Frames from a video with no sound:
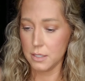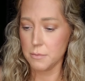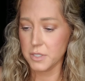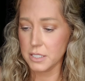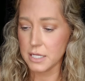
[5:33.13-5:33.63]

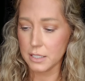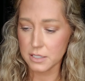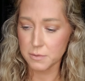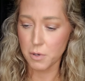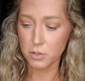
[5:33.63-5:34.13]
I'm gonna take a
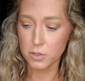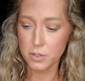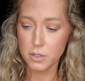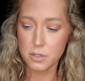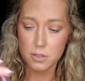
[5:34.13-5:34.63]

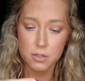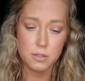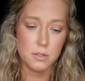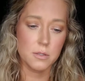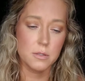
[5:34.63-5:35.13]
smaller
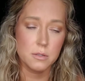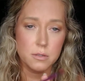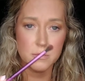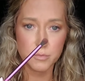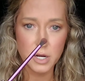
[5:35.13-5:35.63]

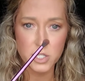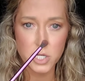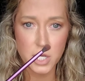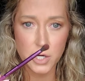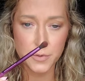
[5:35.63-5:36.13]
brush
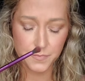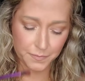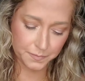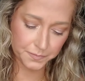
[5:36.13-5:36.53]
here.